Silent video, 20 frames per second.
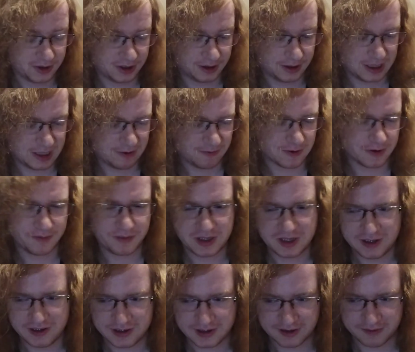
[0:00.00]
but One
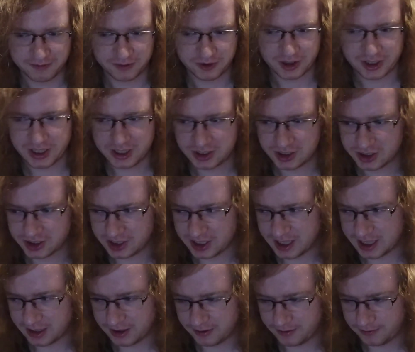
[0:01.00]
Piece, Bleach,
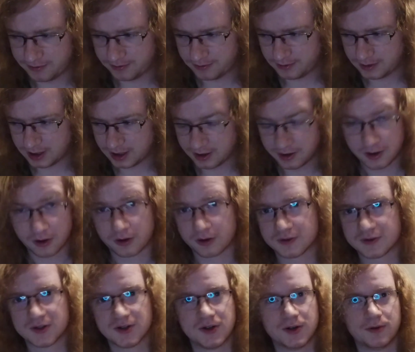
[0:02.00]
and
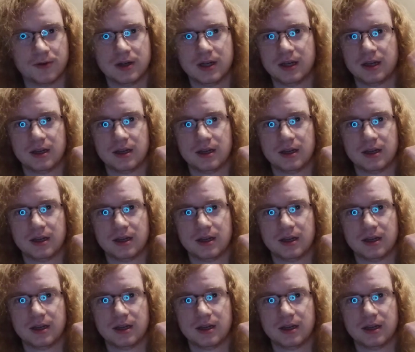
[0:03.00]
Naruto,